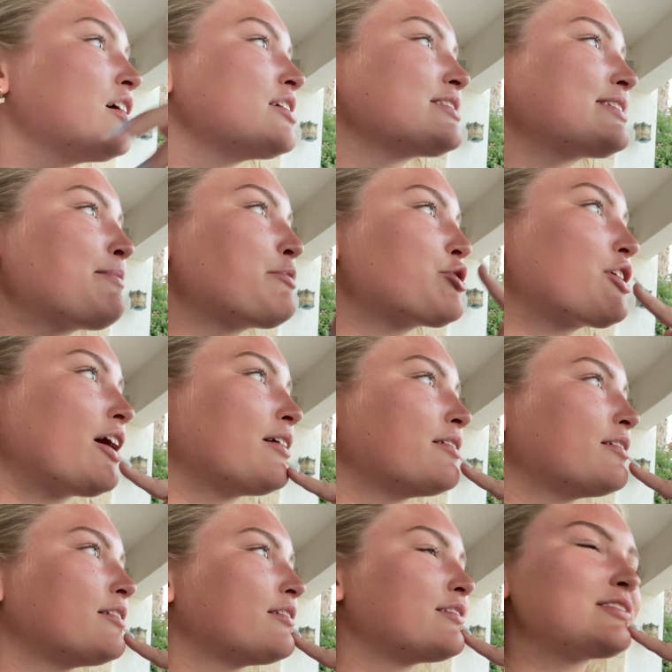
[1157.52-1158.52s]
Sambuca.
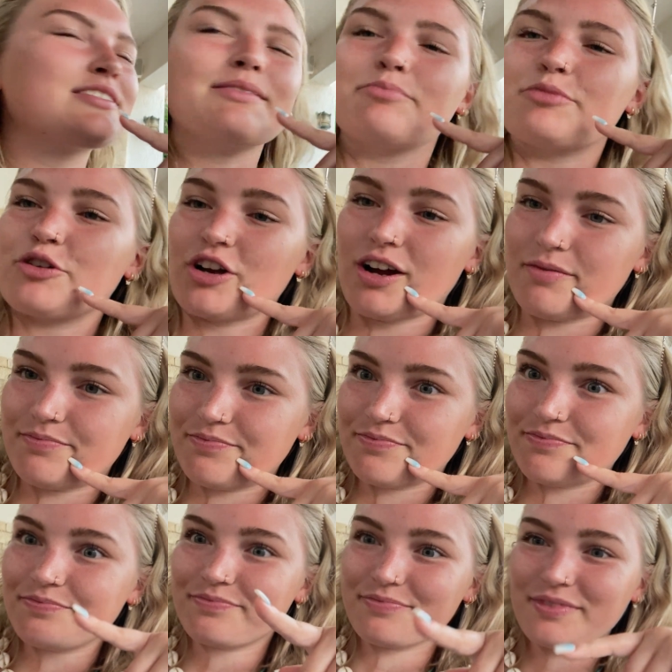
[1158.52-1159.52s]
Sambuca. Sambuca.
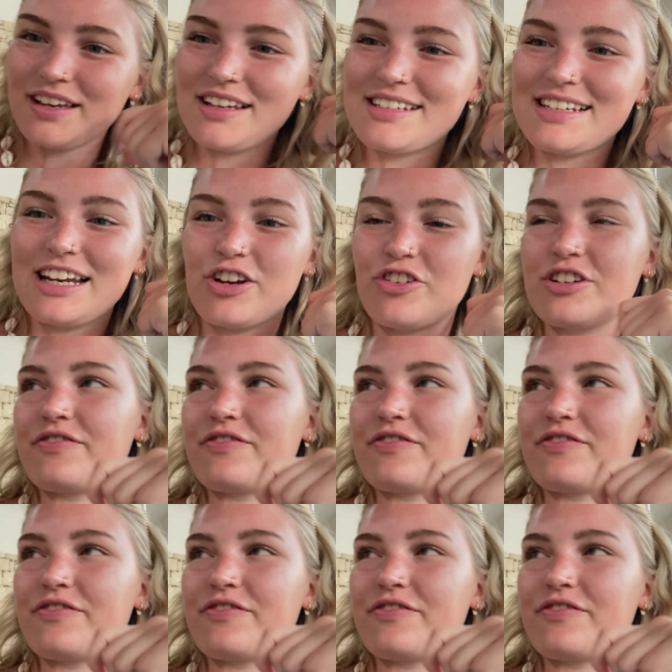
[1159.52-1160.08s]
It's licorice